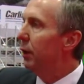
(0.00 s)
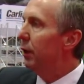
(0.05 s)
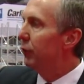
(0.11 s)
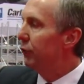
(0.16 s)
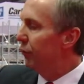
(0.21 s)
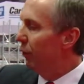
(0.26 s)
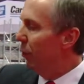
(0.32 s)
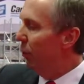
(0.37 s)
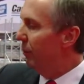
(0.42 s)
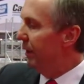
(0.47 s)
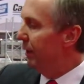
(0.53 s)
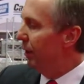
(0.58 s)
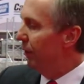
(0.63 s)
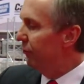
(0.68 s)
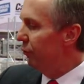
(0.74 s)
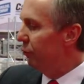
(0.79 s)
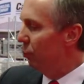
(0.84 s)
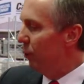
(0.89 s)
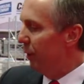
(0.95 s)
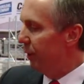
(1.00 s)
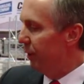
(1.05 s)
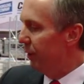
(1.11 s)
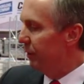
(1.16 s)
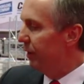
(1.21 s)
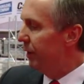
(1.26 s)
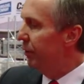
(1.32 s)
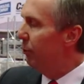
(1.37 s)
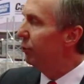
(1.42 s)
So because it's one
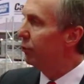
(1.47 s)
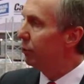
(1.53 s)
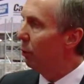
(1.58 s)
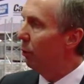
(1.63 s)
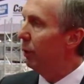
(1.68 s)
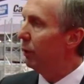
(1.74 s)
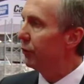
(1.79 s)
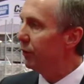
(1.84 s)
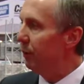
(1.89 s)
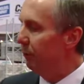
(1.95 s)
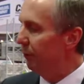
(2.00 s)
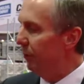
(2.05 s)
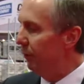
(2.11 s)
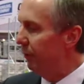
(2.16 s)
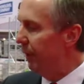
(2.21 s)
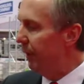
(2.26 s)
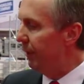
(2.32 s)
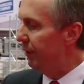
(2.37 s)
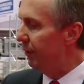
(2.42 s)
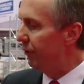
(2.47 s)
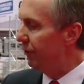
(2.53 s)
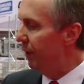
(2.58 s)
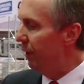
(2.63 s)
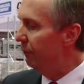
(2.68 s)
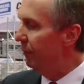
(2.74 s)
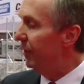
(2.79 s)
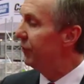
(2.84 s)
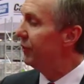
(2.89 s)
continuous coil, some of the uniqueness
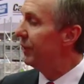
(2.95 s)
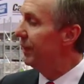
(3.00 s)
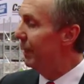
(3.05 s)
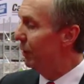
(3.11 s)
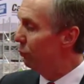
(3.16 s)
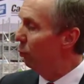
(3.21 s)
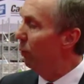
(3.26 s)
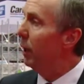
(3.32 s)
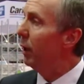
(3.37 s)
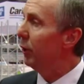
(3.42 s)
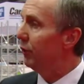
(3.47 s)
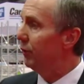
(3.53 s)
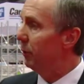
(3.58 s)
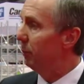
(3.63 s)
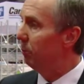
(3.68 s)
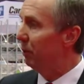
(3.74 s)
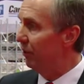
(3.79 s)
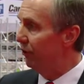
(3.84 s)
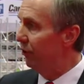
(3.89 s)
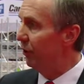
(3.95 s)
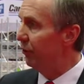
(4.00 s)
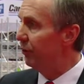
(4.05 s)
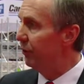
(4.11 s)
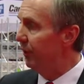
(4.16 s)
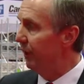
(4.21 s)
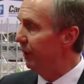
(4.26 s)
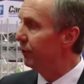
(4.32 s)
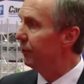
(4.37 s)
of this, as well as the
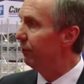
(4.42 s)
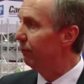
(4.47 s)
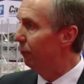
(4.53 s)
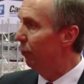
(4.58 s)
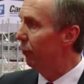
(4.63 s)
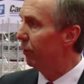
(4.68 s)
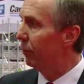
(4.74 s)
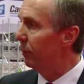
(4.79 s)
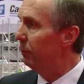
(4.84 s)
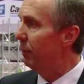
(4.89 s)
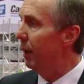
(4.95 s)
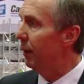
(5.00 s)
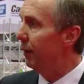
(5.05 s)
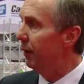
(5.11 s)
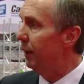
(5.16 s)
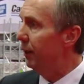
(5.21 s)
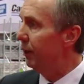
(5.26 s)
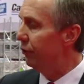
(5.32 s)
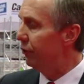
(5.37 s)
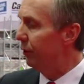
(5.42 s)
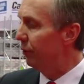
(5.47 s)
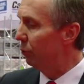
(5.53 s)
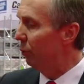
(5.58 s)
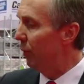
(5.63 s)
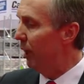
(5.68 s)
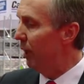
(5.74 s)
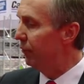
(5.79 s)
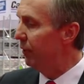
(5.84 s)
positioning, it's a vertically mounted heat exchanger.
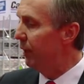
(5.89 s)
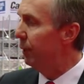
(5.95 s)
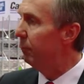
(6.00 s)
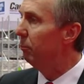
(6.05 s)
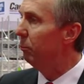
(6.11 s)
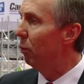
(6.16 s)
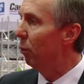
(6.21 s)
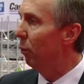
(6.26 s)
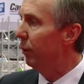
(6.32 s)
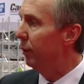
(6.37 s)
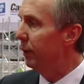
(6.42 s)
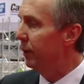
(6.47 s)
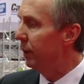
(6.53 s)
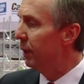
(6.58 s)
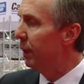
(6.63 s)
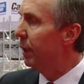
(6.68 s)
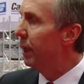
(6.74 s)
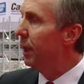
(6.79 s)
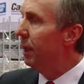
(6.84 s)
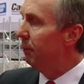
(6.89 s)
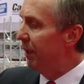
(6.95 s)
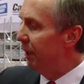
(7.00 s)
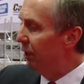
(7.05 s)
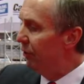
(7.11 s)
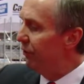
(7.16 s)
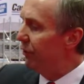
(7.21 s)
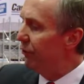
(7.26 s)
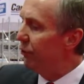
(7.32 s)
Why is that important?
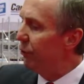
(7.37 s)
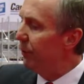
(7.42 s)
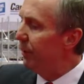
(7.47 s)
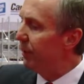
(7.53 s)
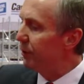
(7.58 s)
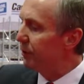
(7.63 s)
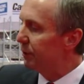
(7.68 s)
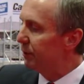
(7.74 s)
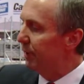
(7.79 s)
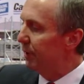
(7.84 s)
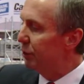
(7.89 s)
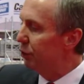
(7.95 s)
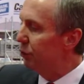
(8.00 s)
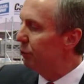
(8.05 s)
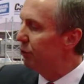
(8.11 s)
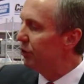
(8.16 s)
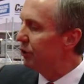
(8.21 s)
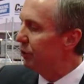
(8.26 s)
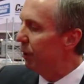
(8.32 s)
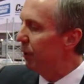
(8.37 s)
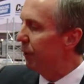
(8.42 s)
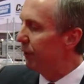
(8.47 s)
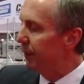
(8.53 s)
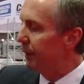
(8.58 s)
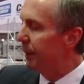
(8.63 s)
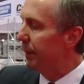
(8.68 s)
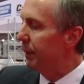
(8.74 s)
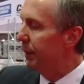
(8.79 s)
Because as you start
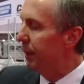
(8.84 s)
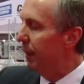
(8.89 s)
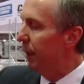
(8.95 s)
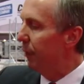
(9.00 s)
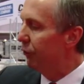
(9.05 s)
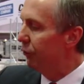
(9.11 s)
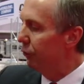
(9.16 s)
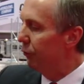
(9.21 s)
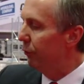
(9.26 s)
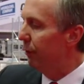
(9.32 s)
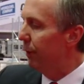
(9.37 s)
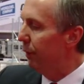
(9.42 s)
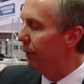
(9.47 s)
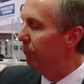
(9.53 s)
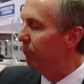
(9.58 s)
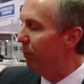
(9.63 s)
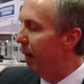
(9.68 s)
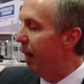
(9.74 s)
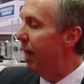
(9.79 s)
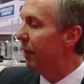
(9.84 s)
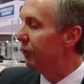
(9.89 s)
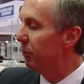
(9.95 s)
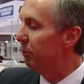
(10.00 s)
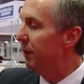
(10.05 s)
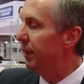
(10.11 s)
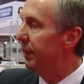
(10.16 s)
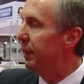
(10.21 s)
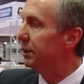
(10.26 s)
to condense, you're going to
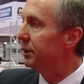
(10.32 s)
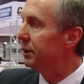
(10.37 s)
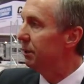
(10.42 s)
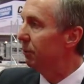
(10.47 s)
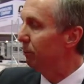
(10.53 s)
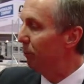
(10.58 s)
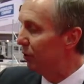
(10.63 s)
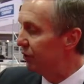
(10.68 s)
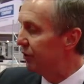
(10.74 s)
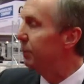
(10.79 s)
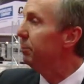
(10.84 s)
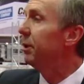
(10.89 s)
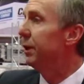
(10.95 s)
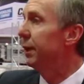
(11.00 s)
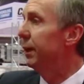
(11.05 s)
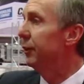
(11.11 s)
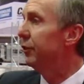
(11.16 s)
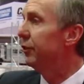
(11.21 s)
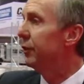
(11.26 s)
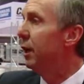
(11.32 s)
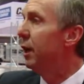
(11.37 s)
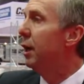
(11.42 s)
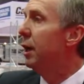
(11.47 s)
possibly get some precipitants.